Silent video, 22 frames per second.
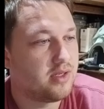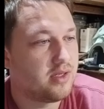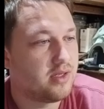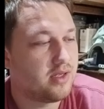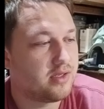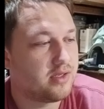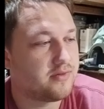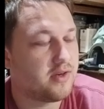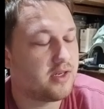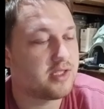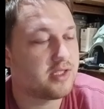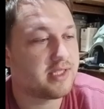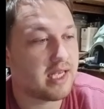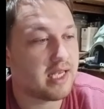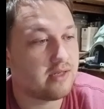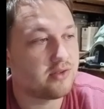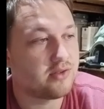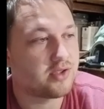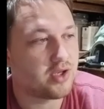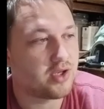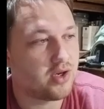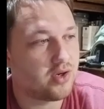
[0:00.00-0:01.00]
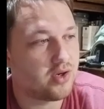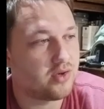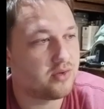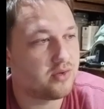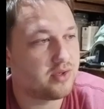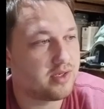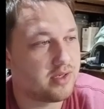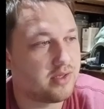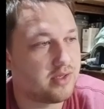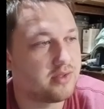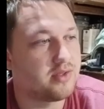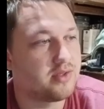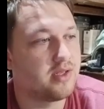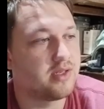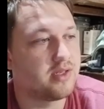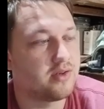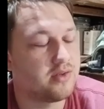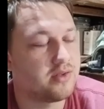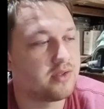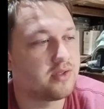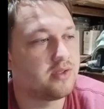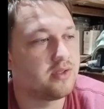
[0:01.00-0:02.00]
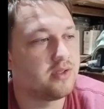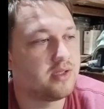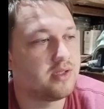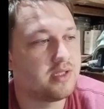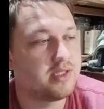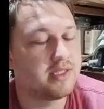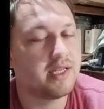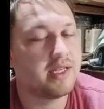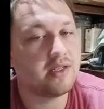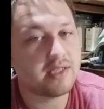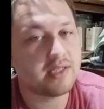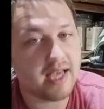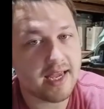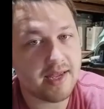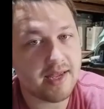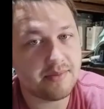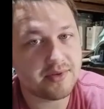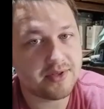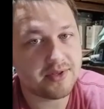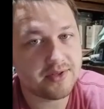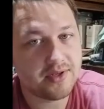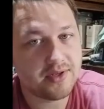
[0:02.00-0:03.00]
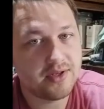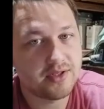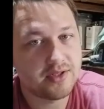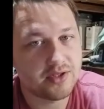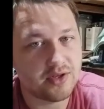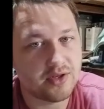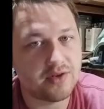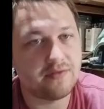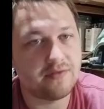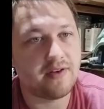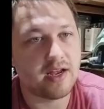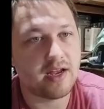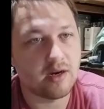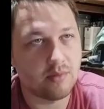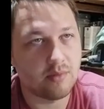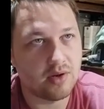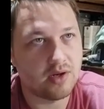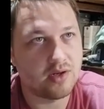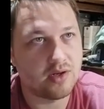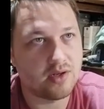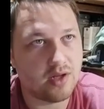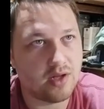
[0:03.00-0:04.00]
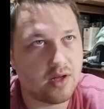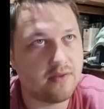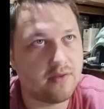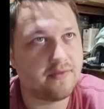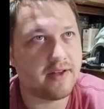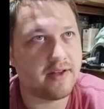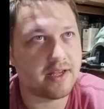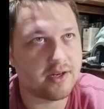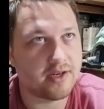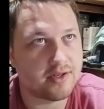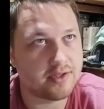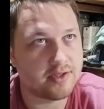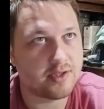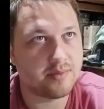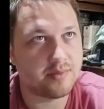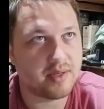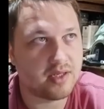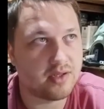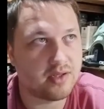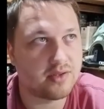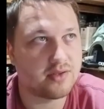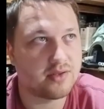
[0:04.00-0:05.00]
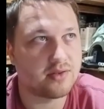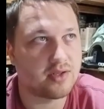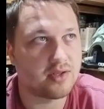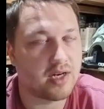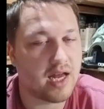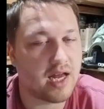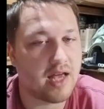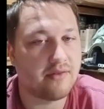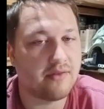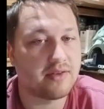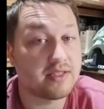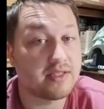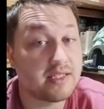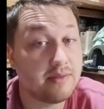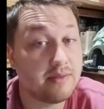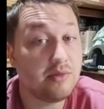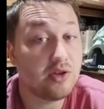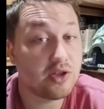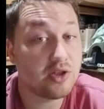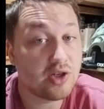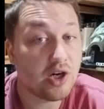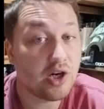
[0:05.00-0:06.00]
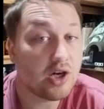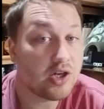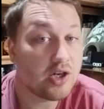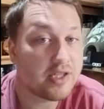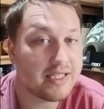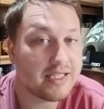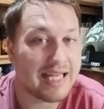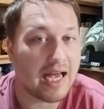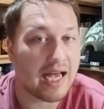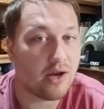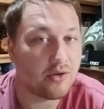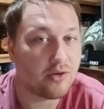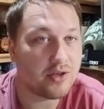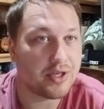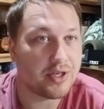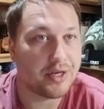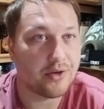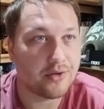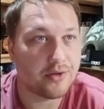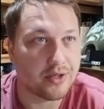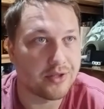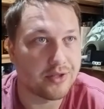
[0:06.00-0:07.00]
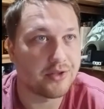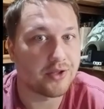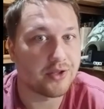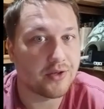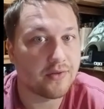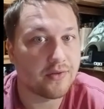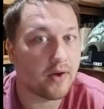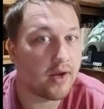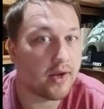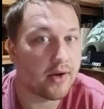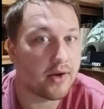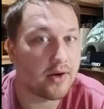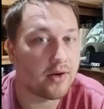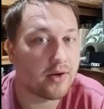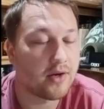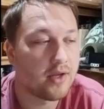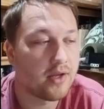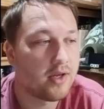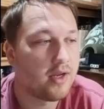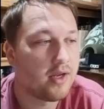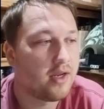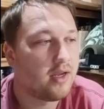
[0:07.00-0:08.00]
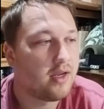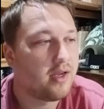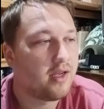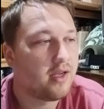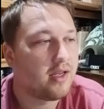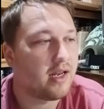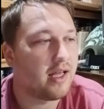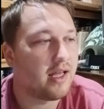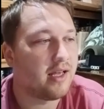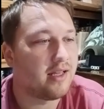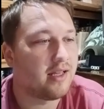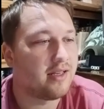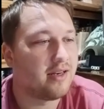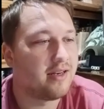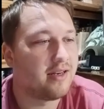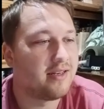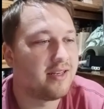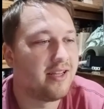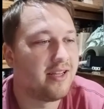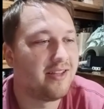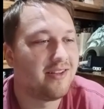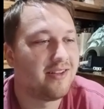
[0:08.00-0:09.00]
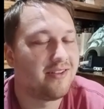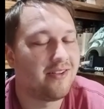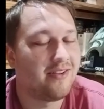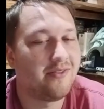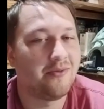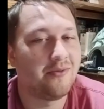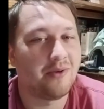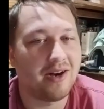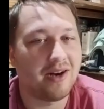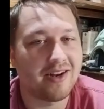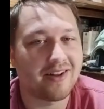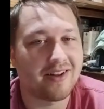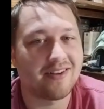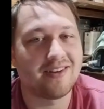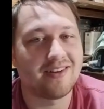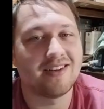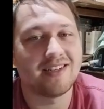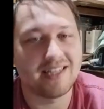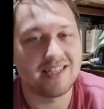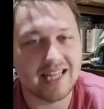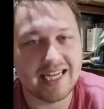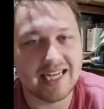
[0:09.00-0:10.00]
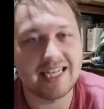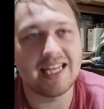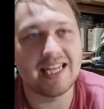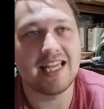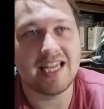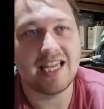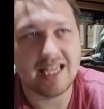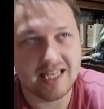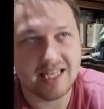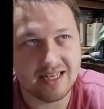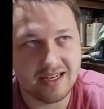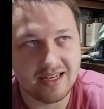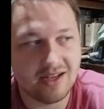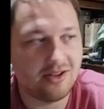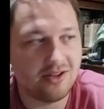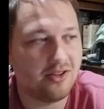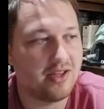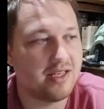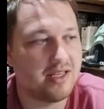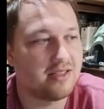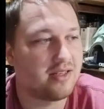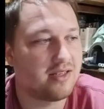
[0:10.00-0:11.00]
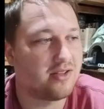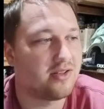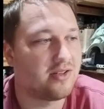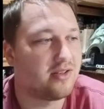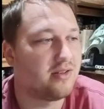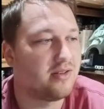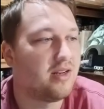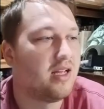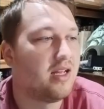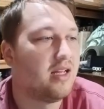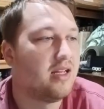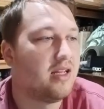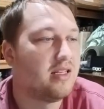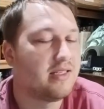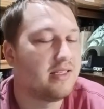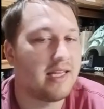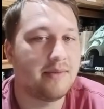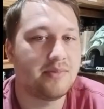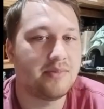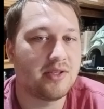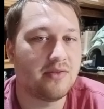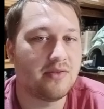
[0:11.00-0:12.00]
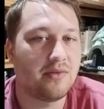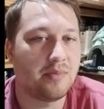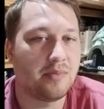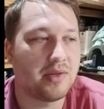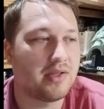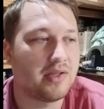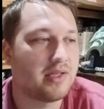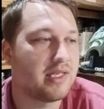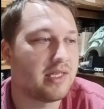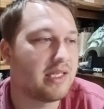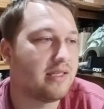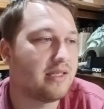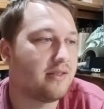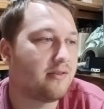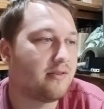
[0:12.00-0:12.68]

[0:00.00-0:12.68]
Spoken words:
As far as sounds go, that's how it goes. Skill types. So fireball, all fire spells are going to have a similar sound, you know, because they're fire. And water and lightning and all these other types of abilities.